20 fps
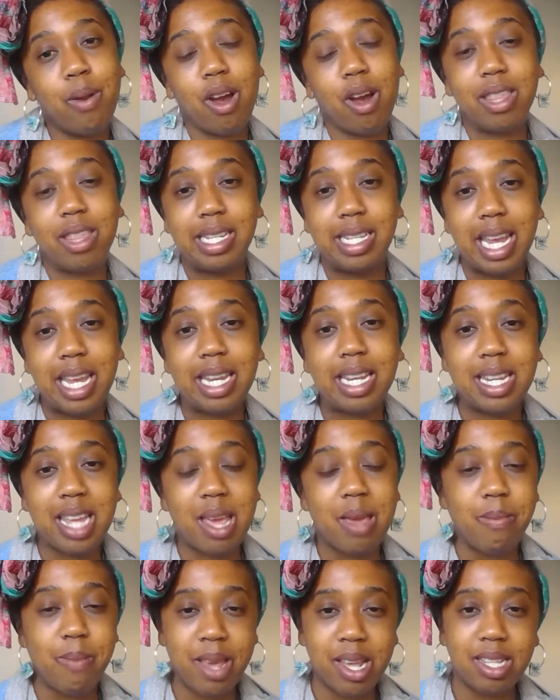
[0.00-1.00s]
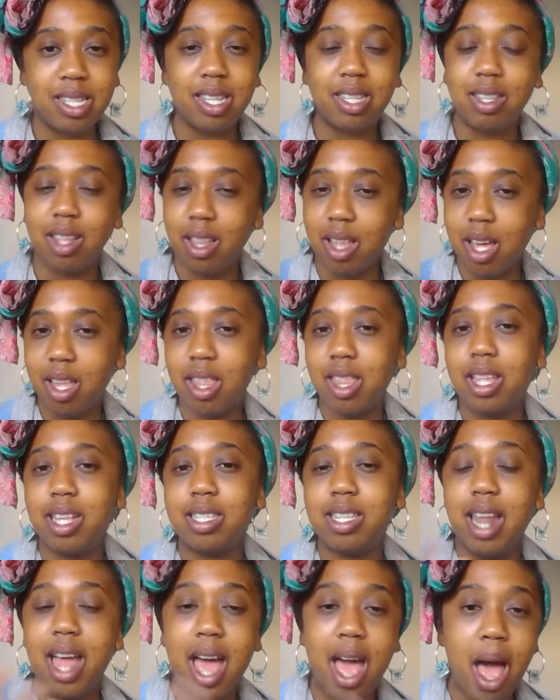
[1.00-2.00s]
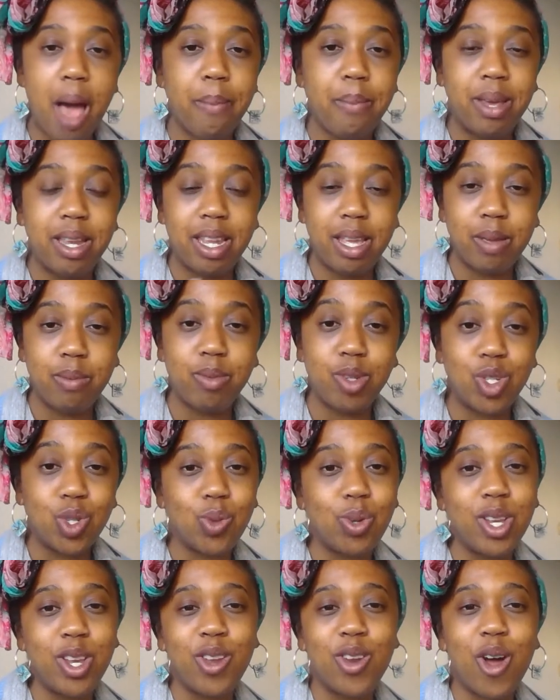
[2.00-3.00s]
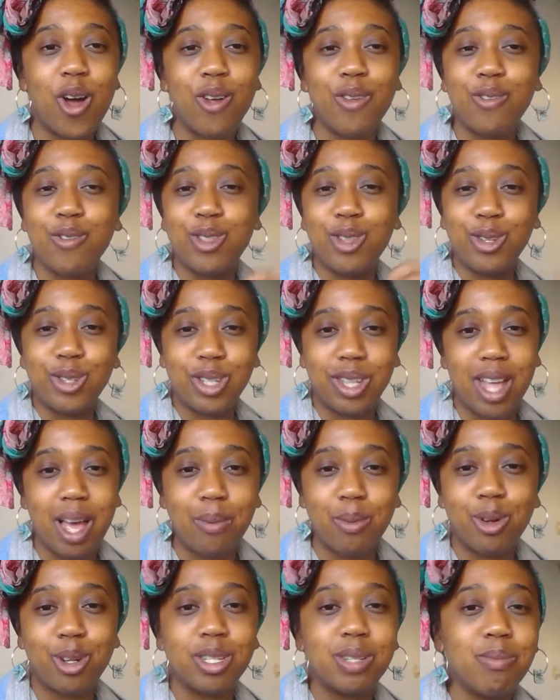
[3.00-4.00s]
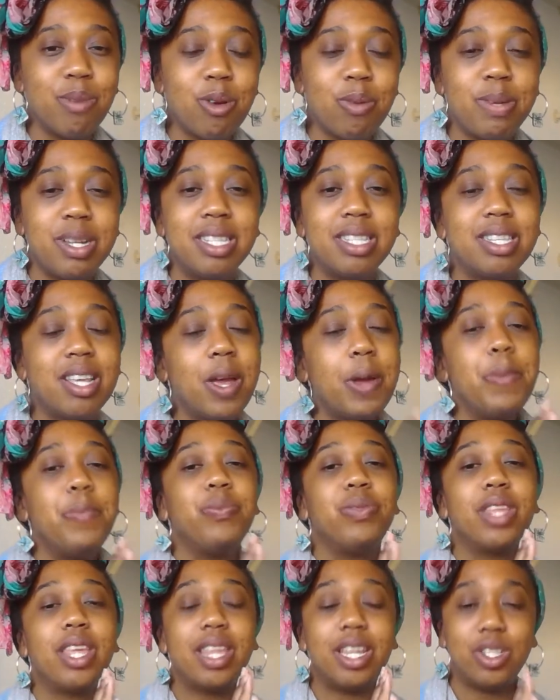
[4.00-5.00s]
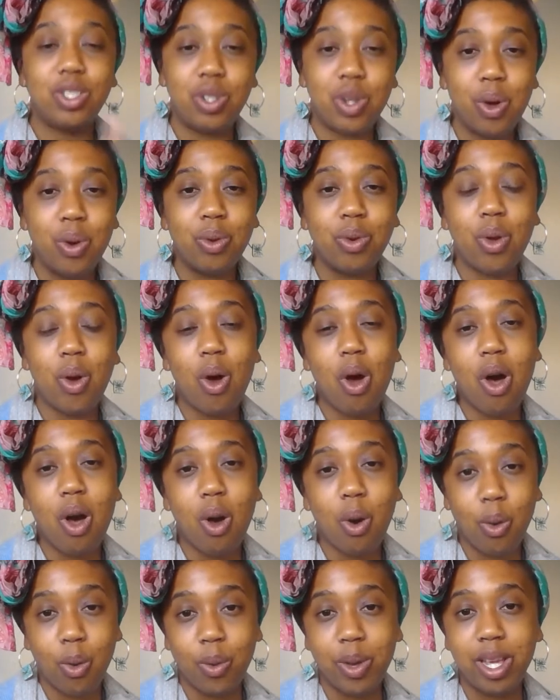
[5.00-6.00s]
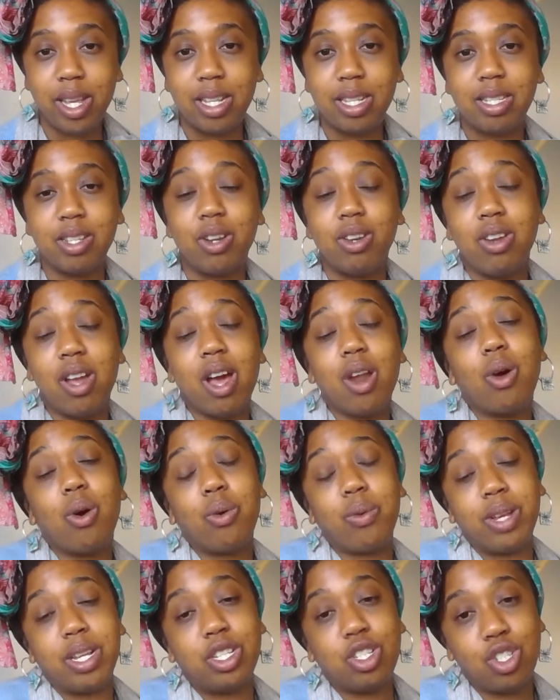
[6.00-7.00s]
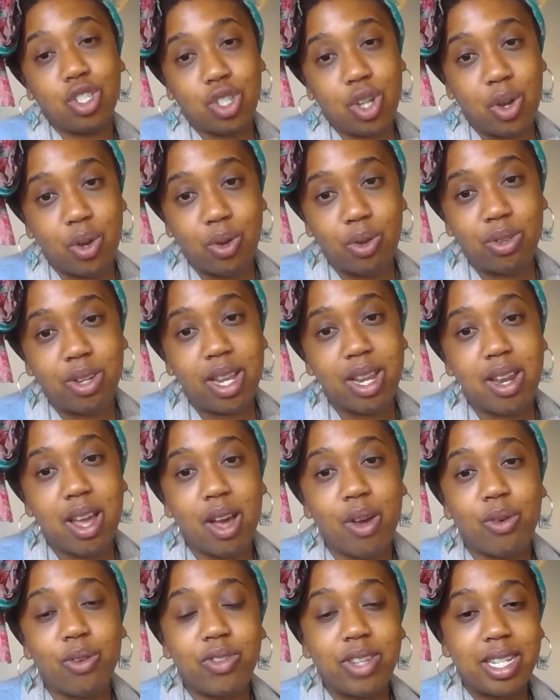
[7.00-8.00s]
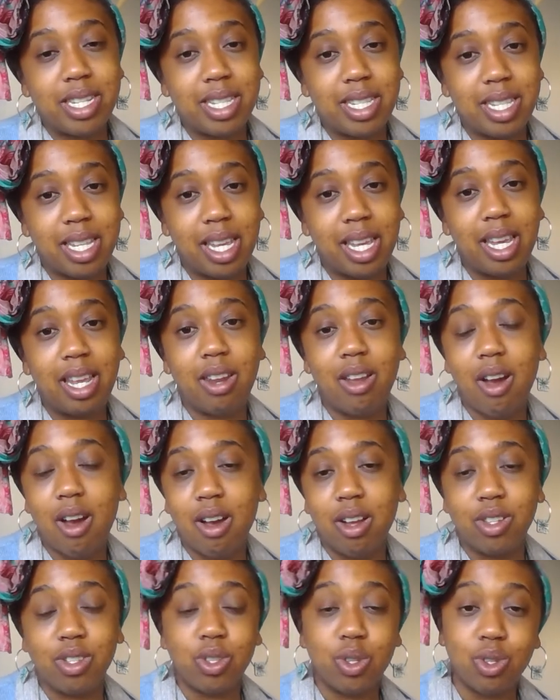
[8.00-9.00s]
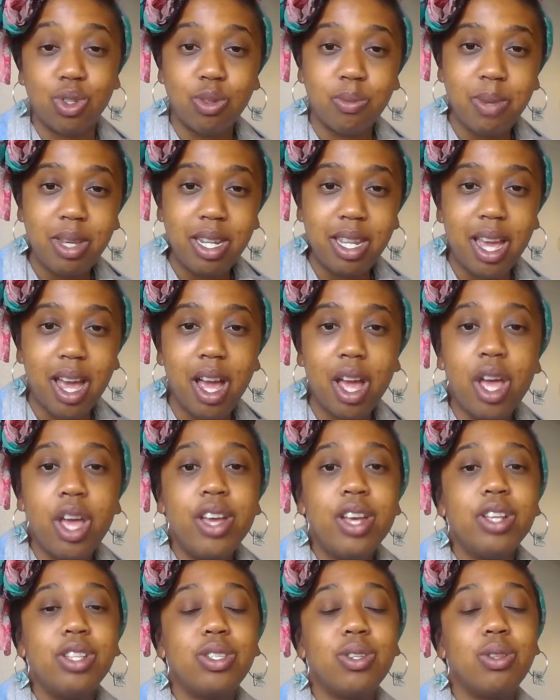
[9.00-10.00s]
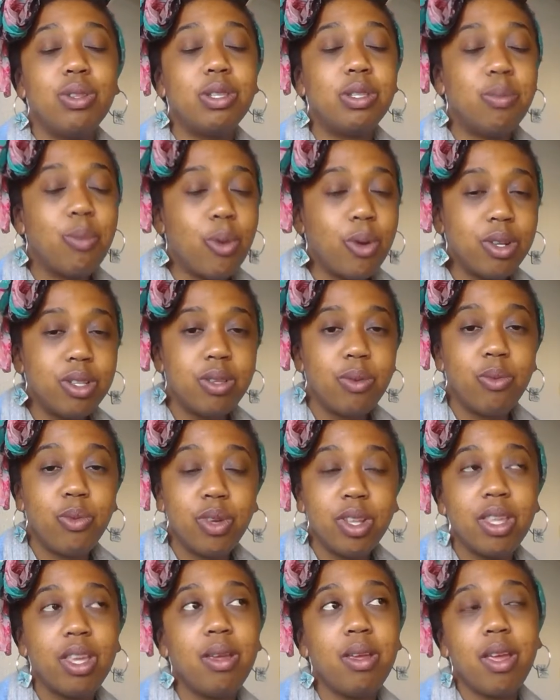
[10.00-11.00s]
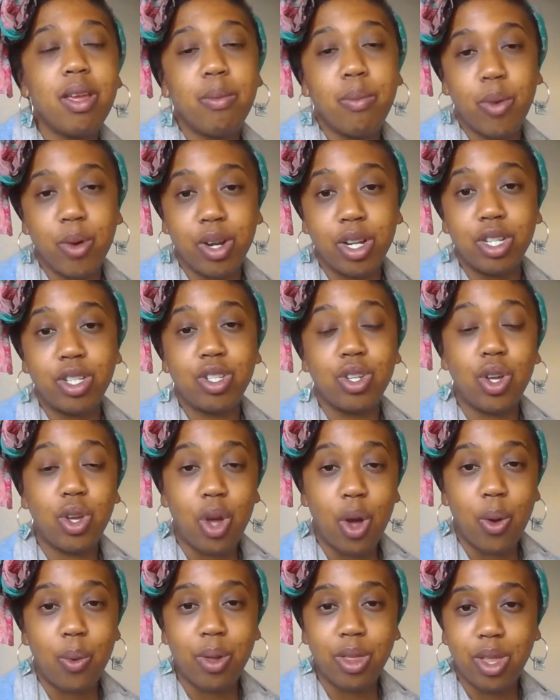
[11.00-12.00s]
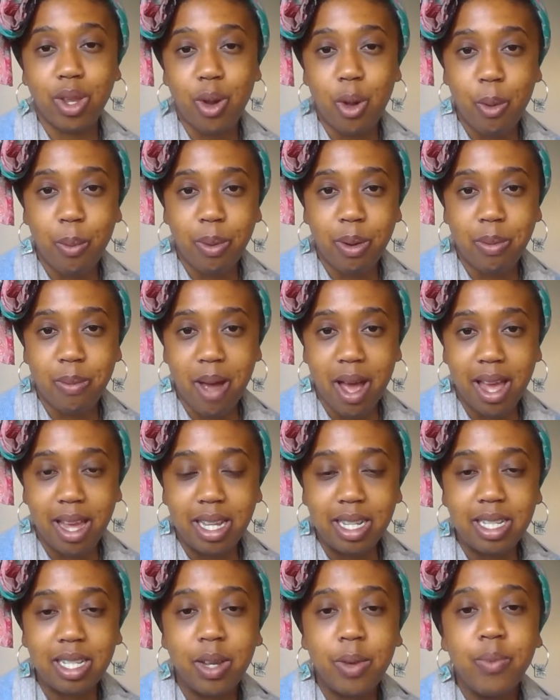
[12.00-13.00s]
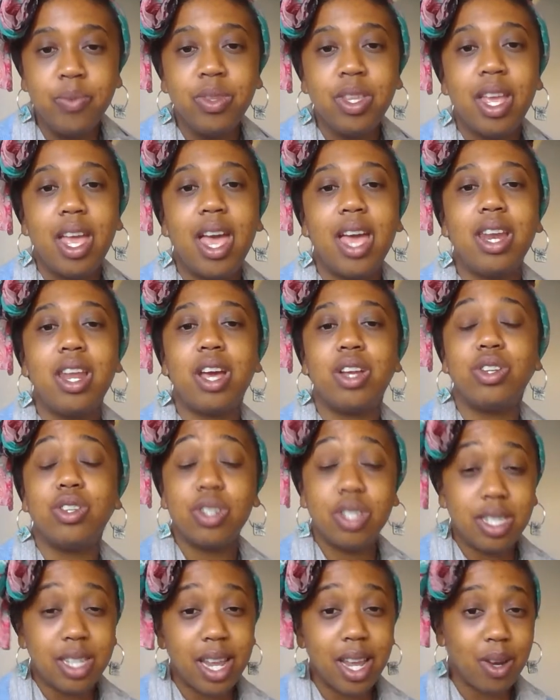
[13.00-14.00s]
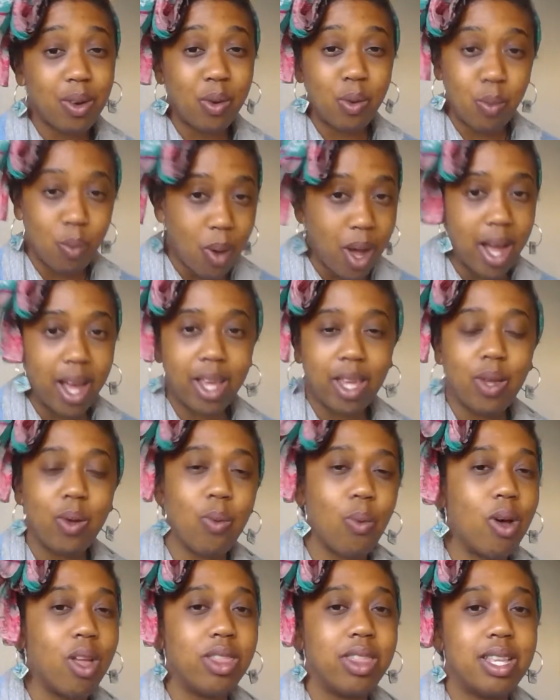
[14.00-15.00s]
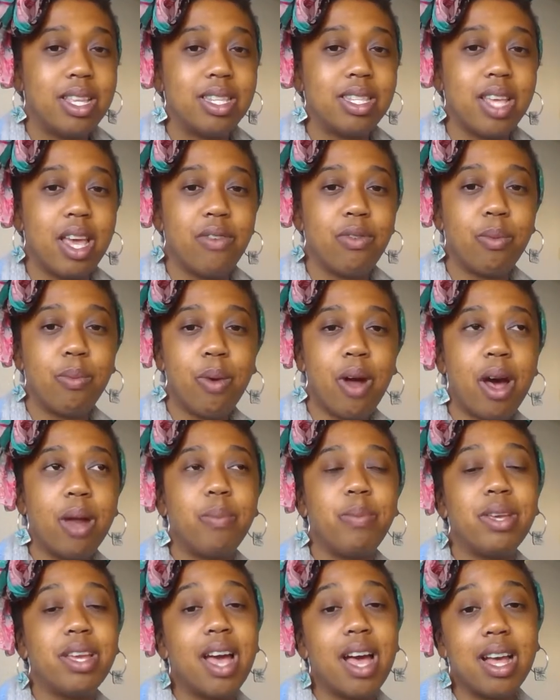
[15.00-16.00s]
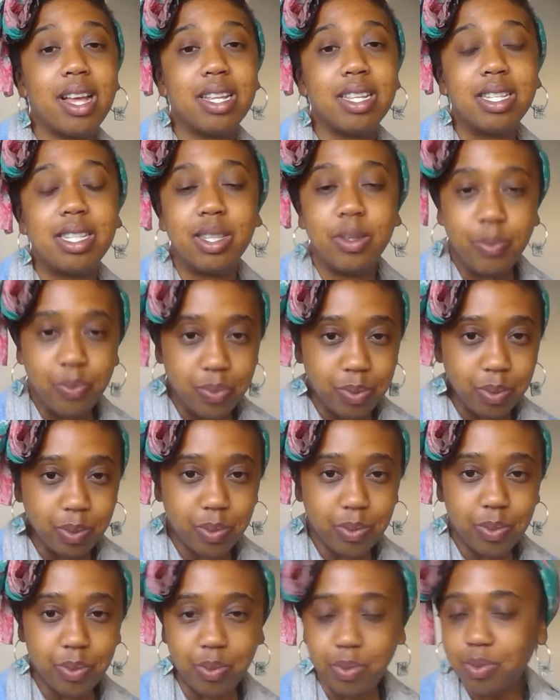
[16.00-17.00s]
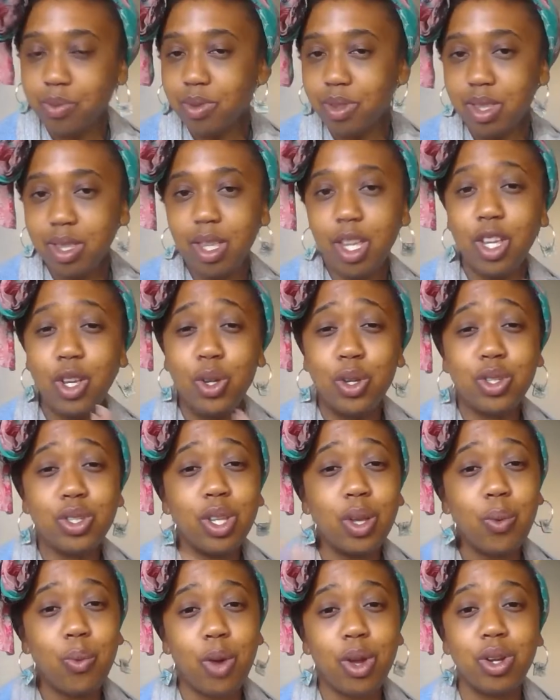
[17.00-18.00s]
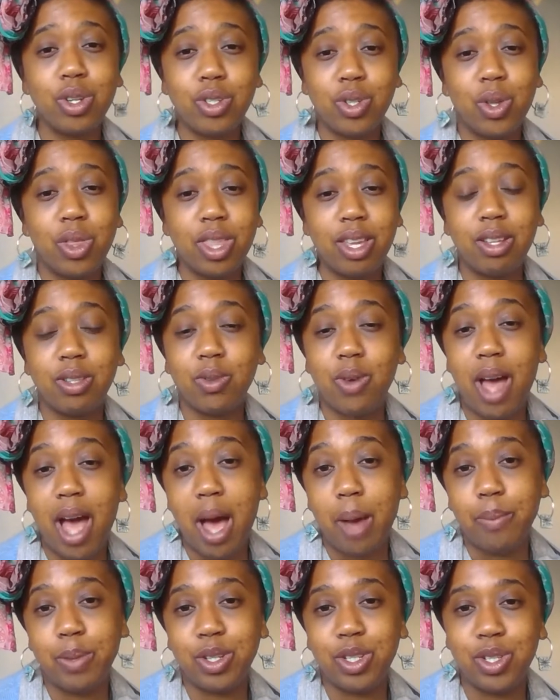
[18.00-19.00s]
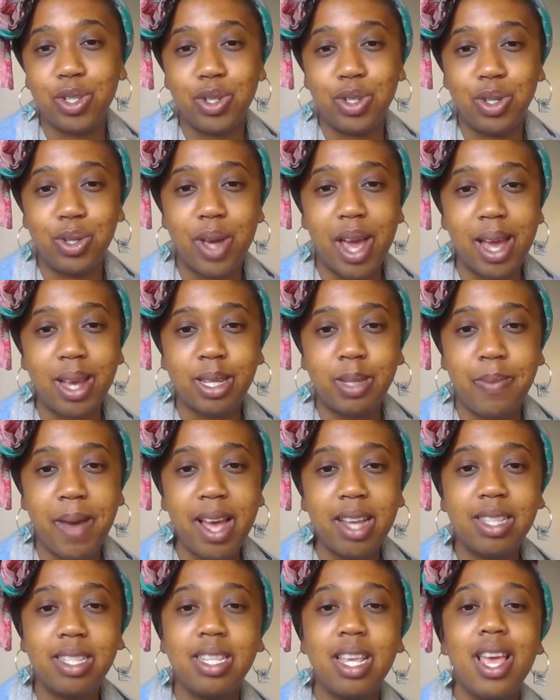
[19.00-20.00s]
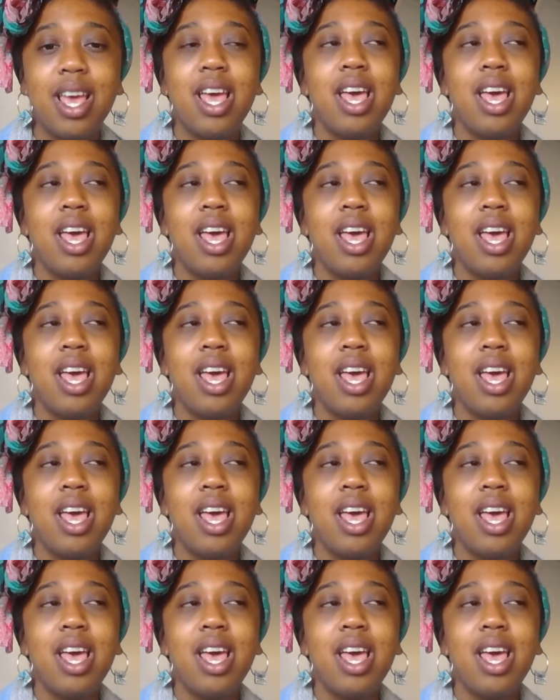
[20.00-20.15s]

on a day-to-day basis, a lot of things that happen in between all of those glamorous moments that are not always shown and not always seen on social media. So it's really important to go with an open mind and understand why you want this life abroad, because usually one or two things will happen to new expats.